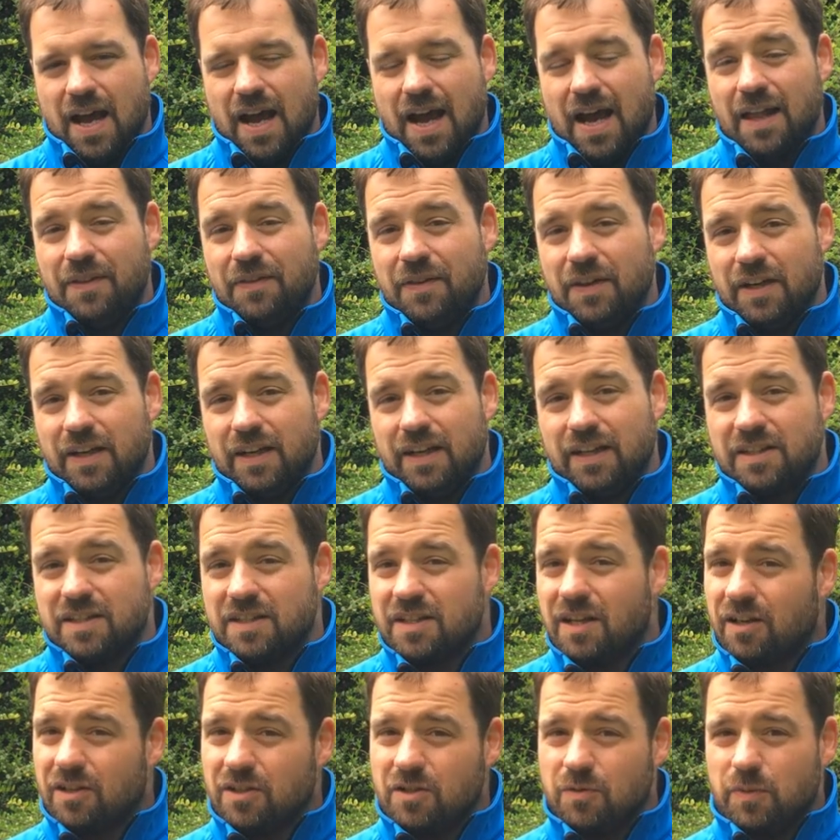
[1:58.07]
And it
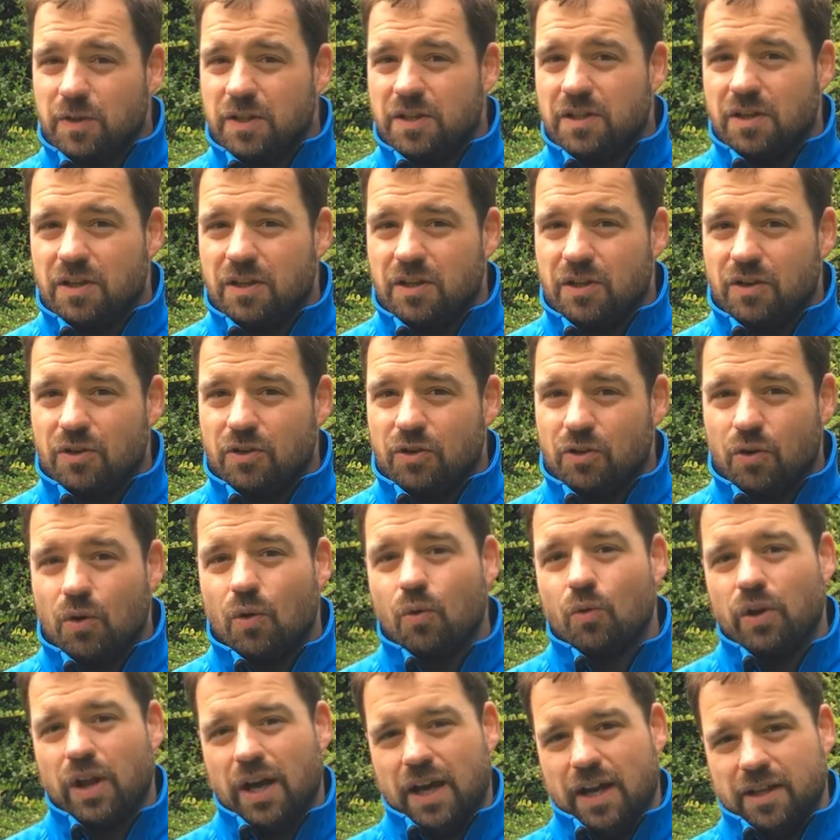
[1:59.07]
starts with your
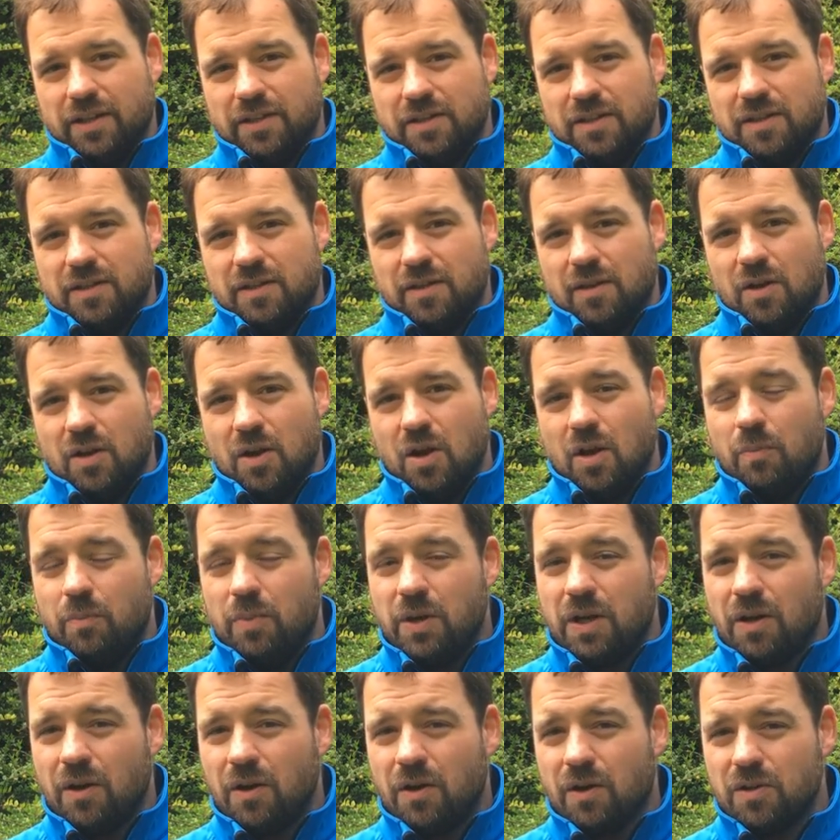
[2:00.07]
own hands,
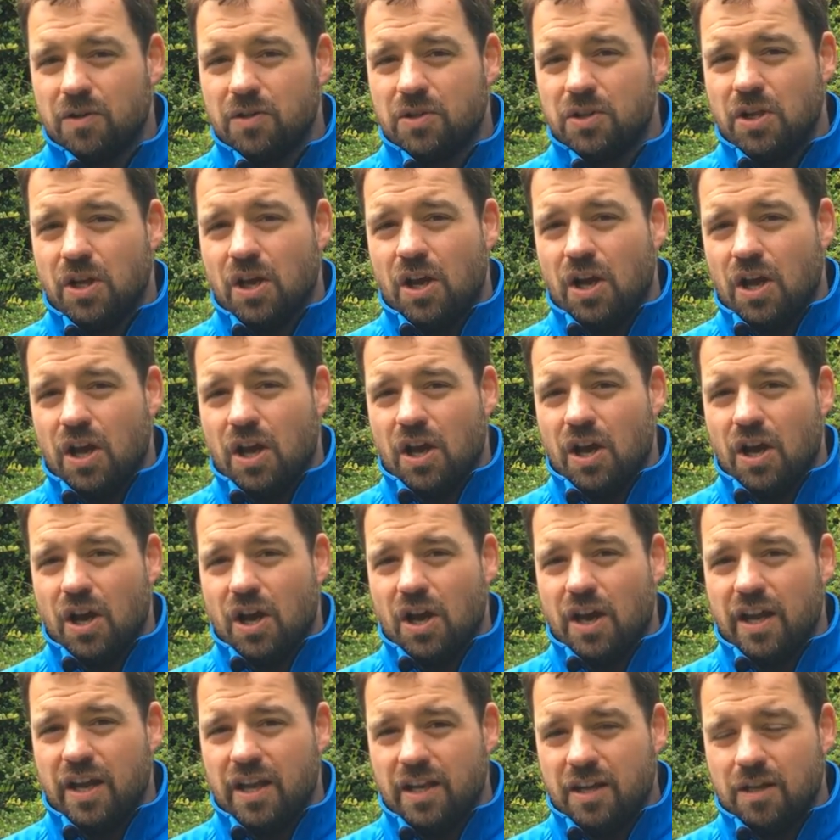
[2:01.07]
because
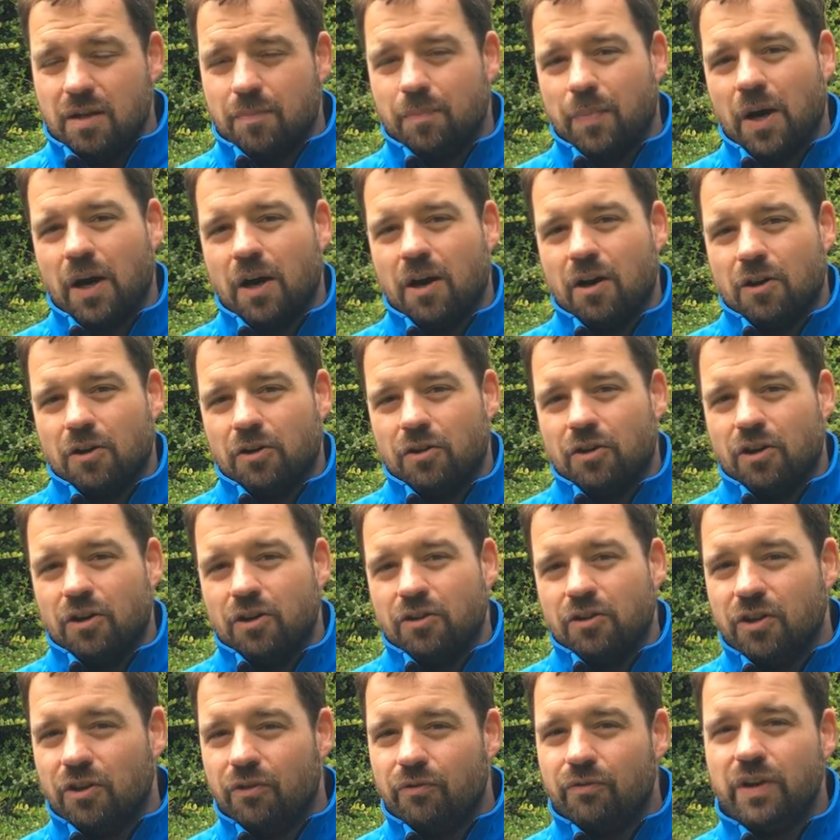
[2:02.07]
in the parlour
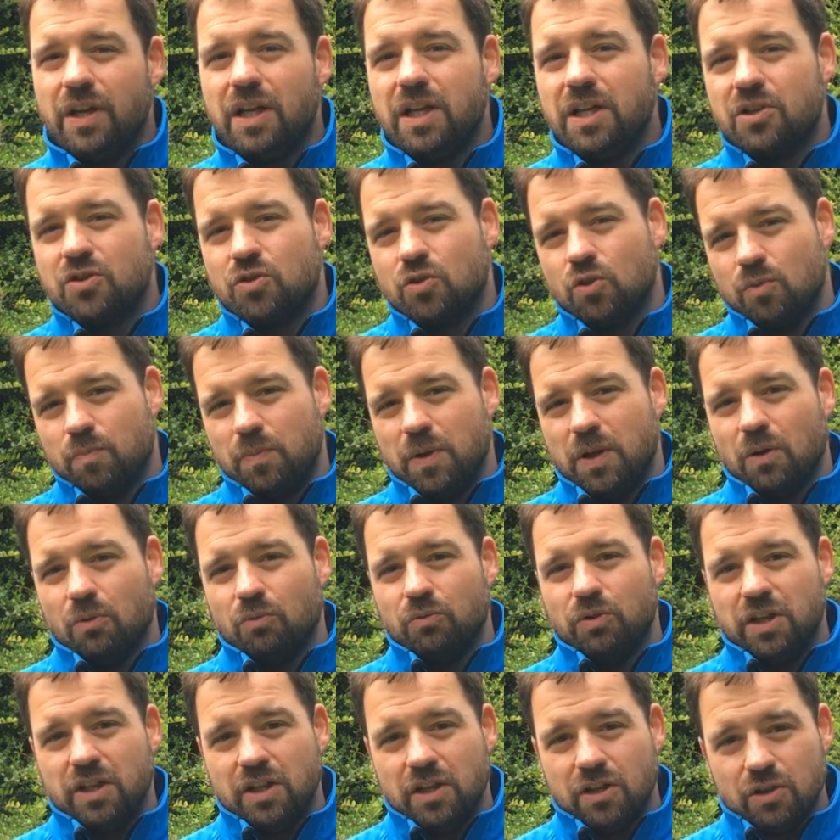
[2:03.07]
there really should be
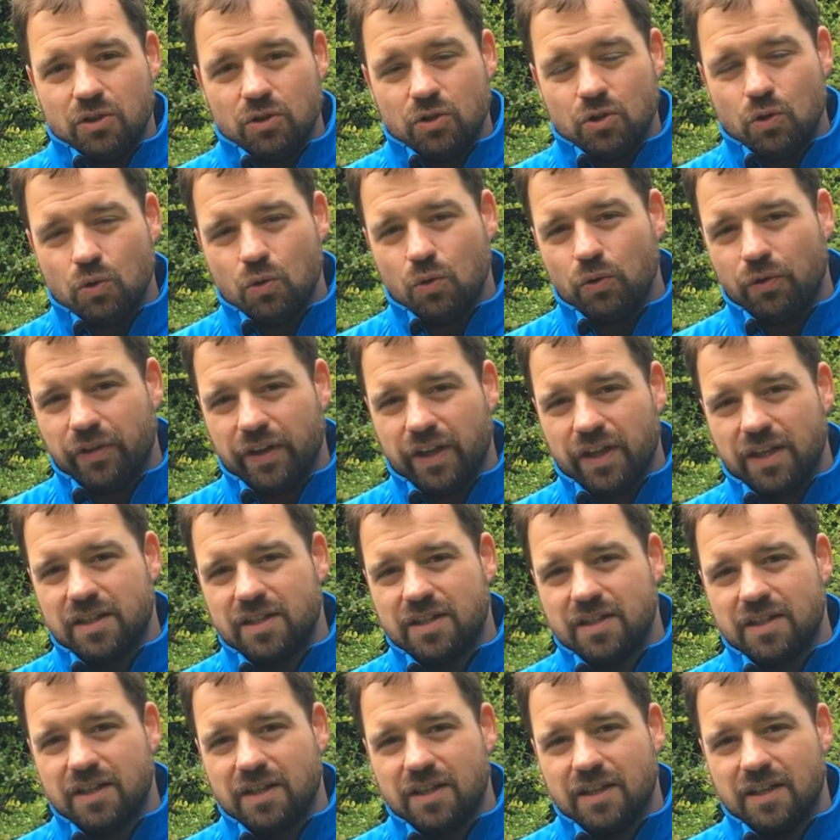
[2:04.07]
only two
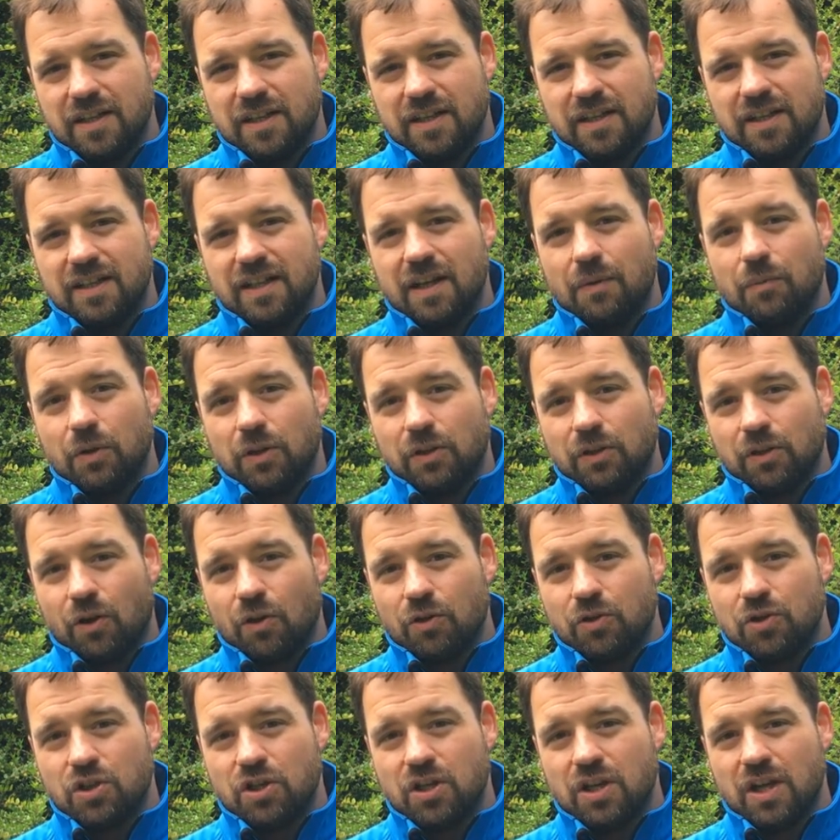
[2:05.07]
things that will
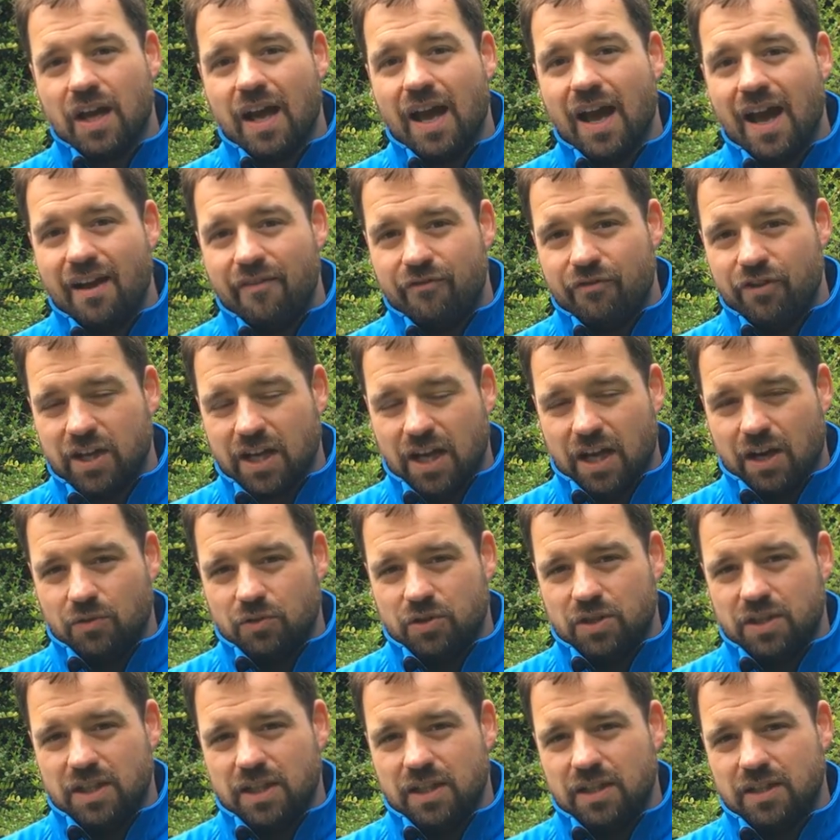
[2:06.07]
touch every
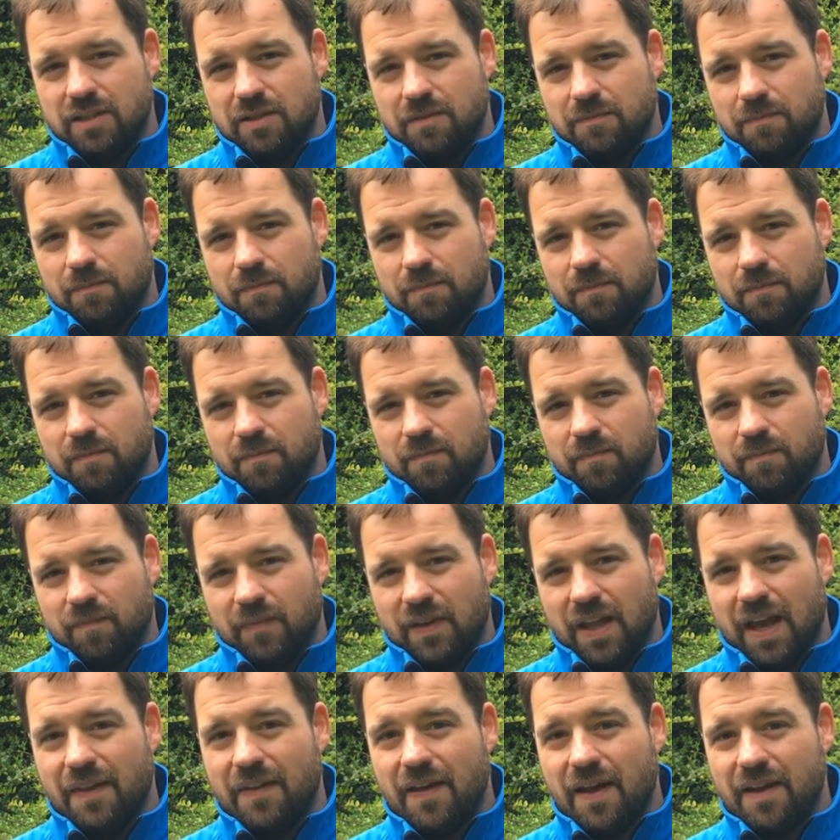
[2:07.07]
cow's teeth,
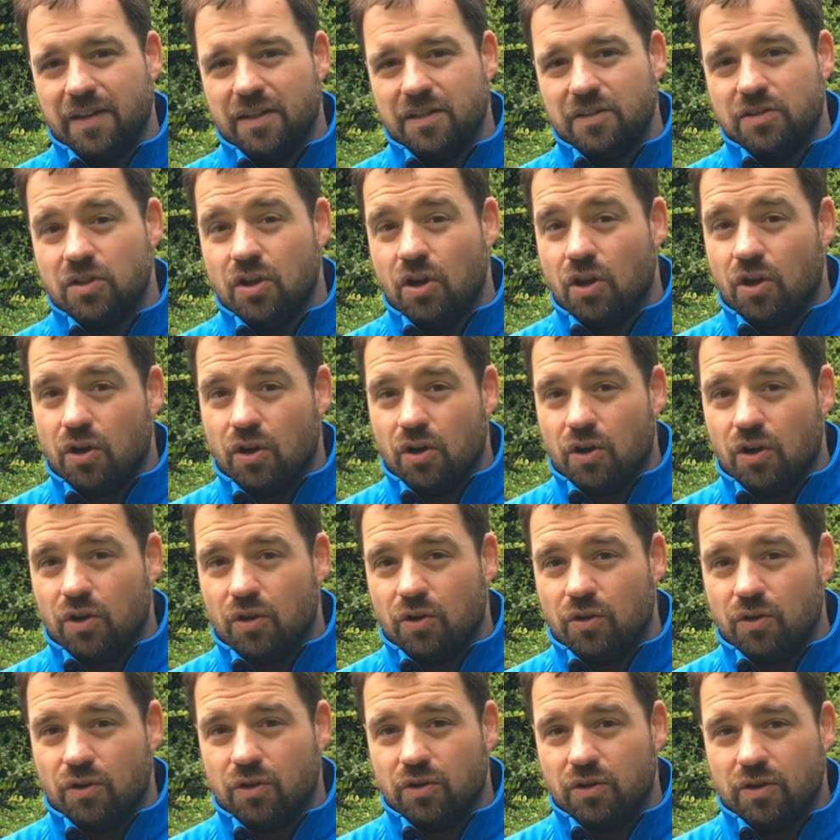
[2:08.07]
and that is
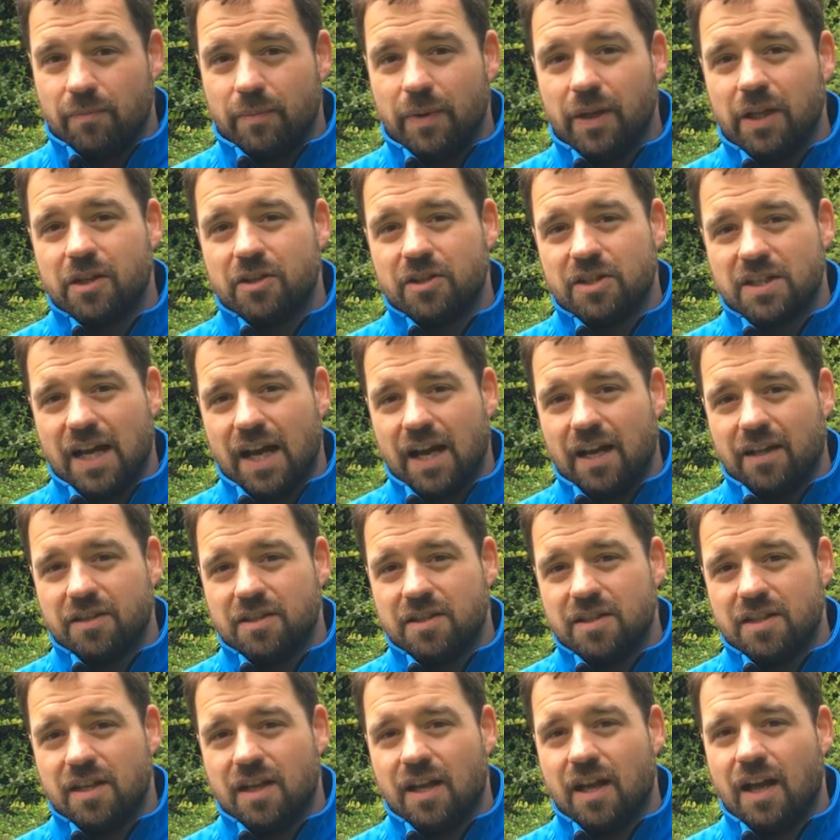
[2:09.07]
the milker's
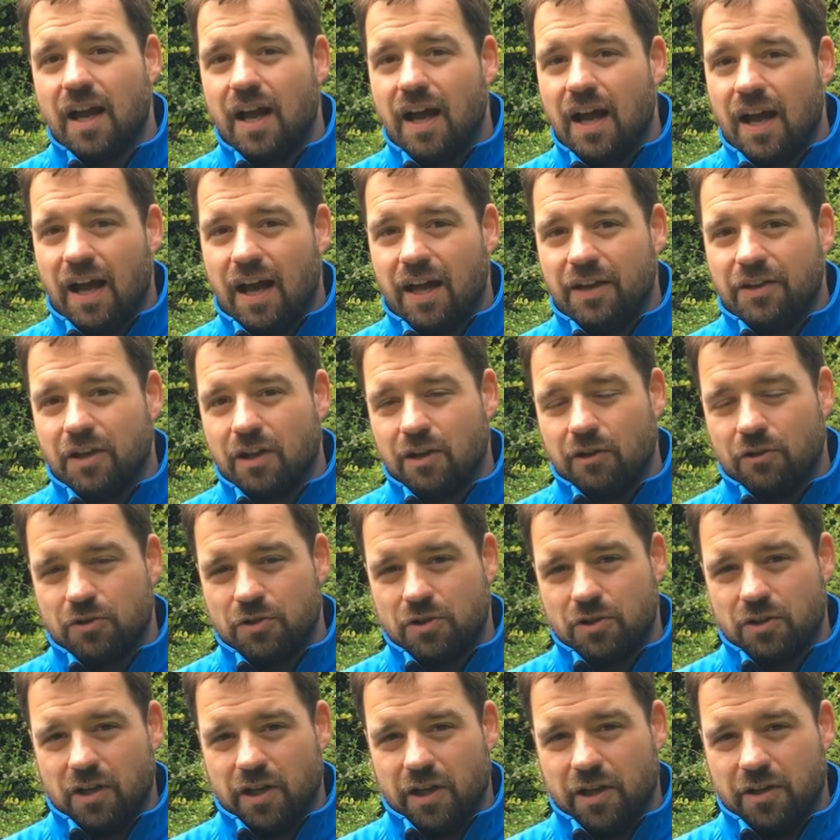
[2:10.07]
hands and the
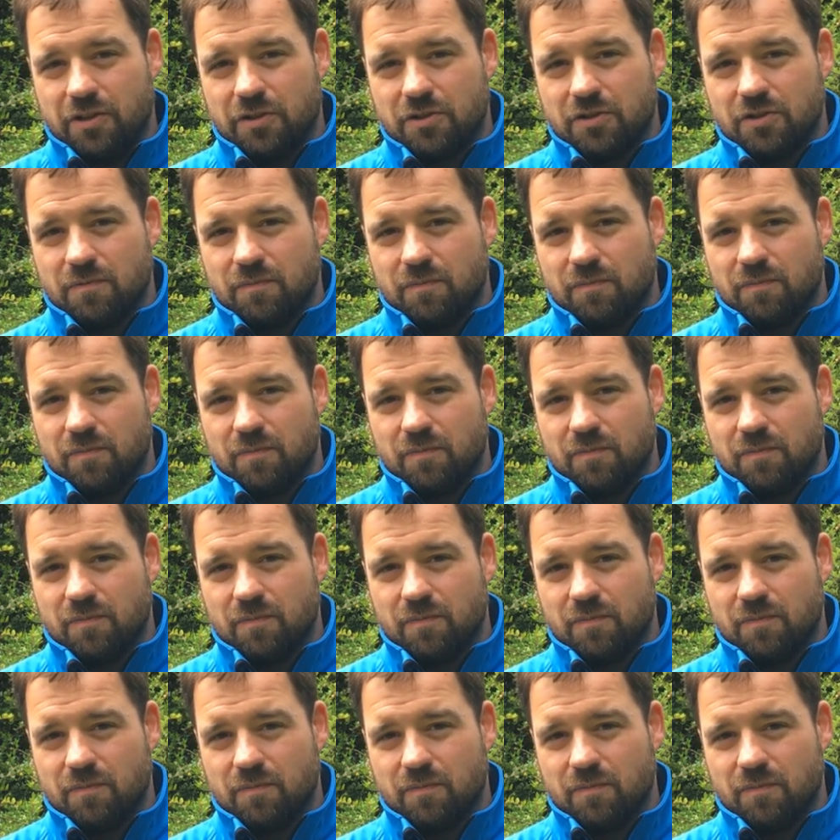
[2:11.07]
cluster liners.